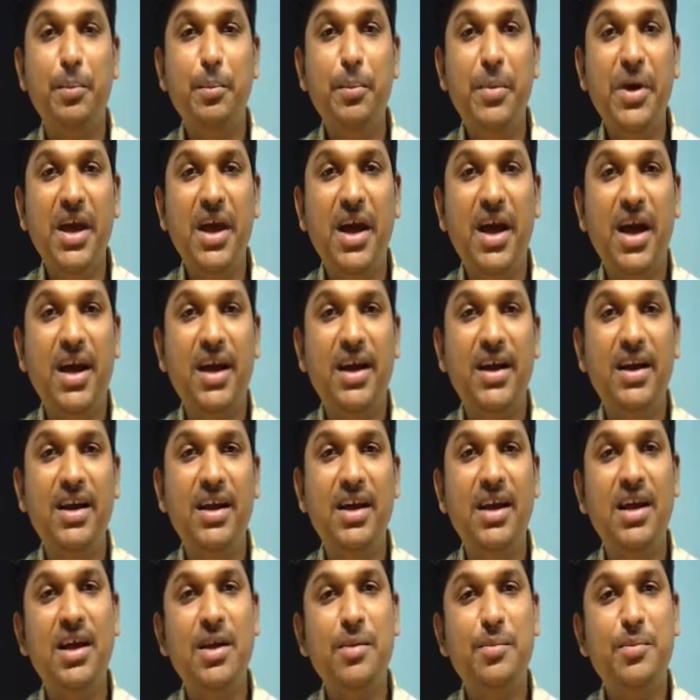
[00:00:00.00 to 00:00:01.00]

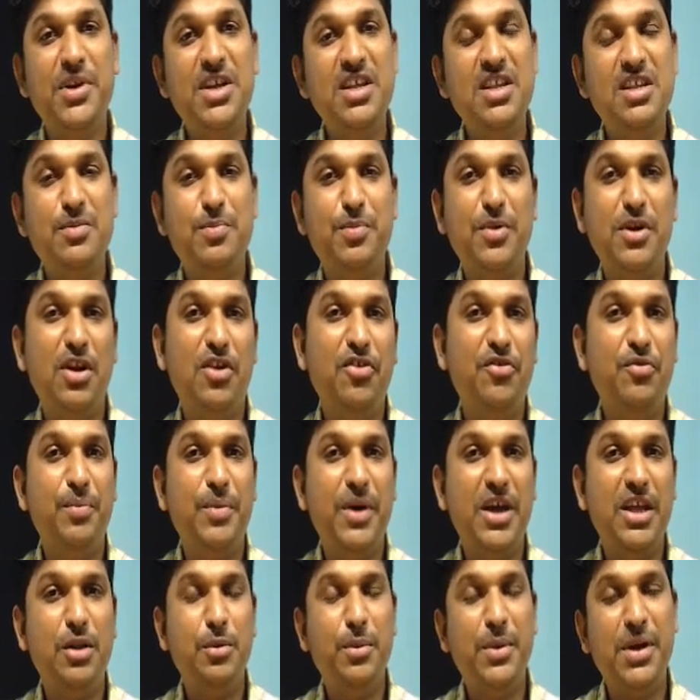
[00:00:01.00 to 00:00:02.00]
behind Principle of
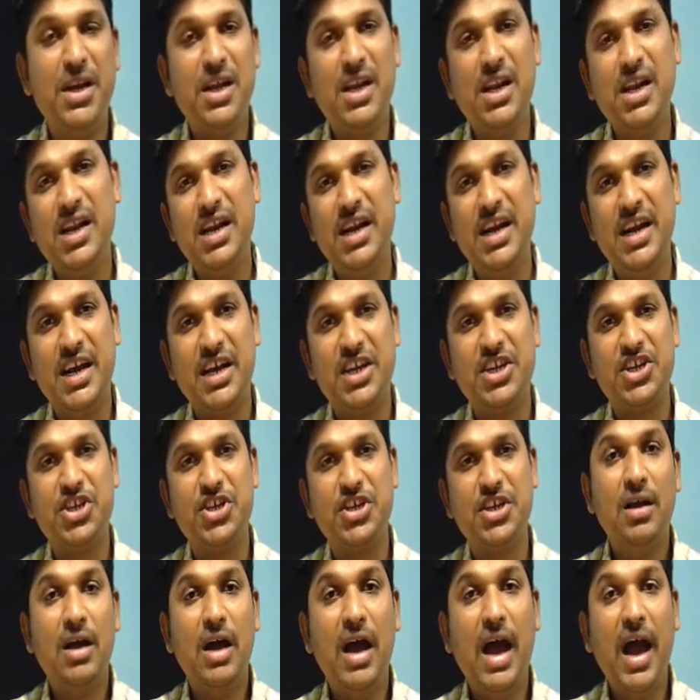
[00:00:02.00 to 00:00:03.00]
Mathematical
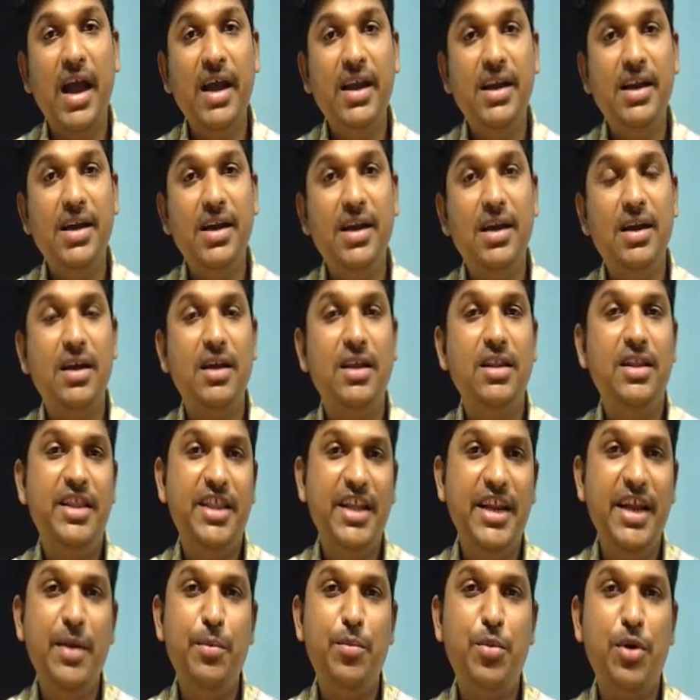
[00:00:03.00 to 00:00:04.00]
Induction. I did
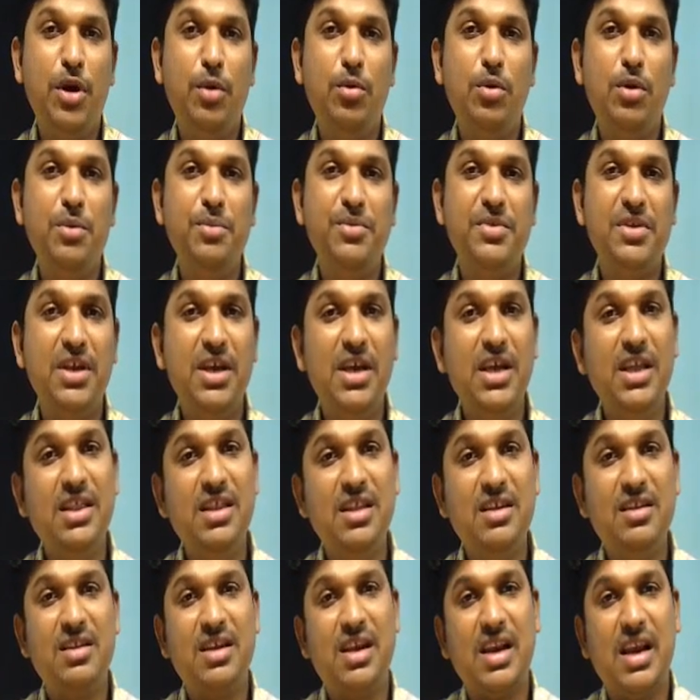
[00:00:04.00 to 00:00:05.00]
3 problems in
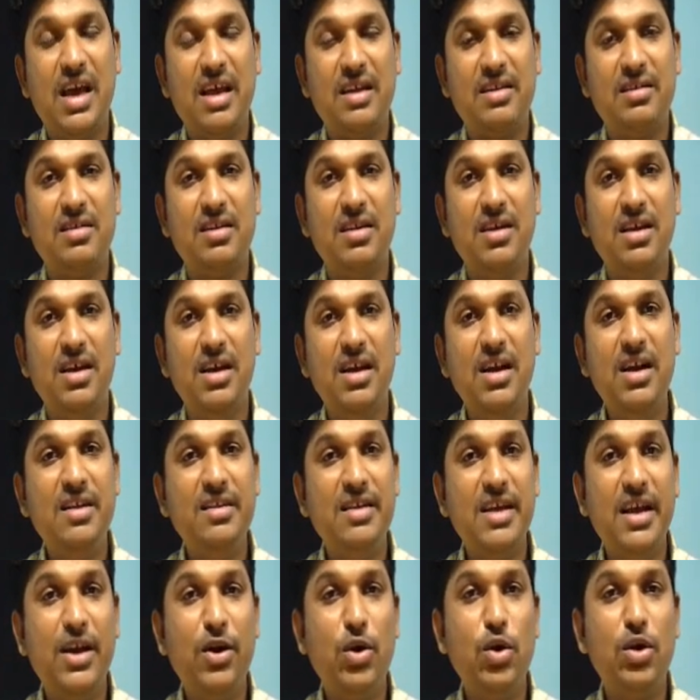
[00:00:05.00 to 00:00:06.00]
this class.
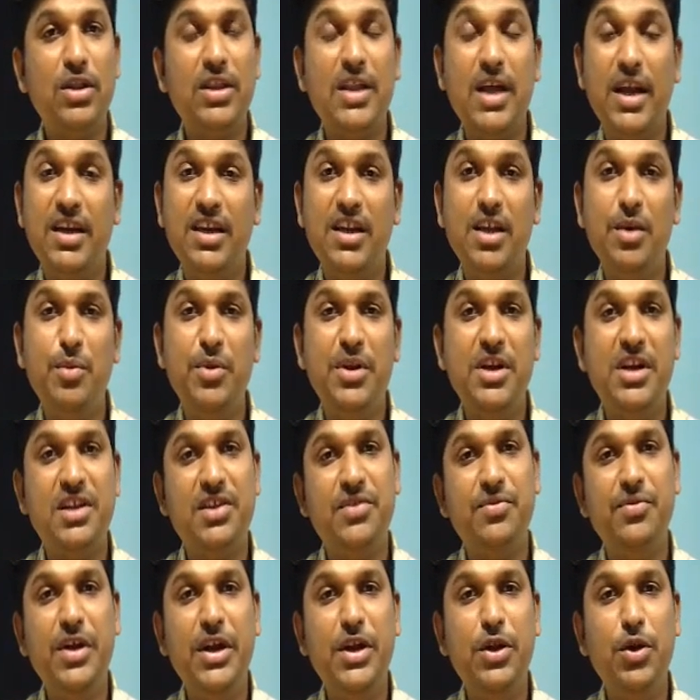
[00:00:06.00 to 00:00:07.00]
It's around 30 minutes
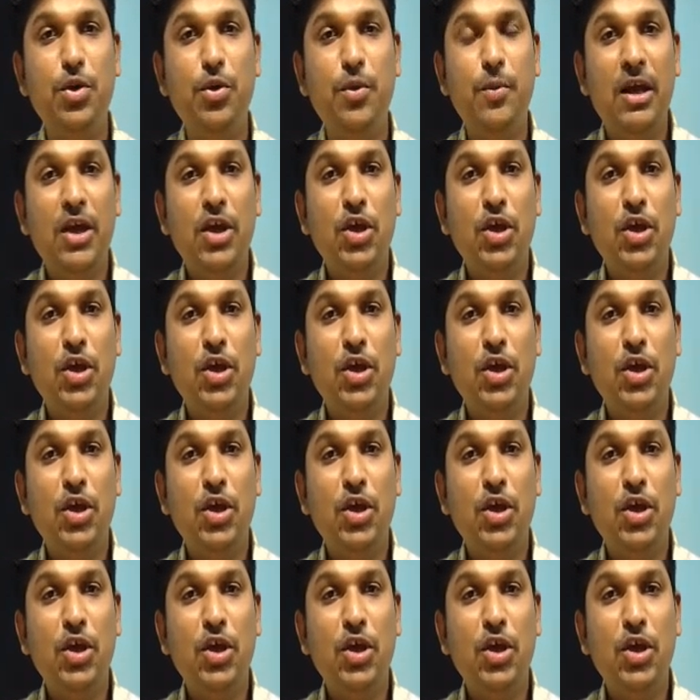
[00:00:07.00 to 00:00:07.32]
video.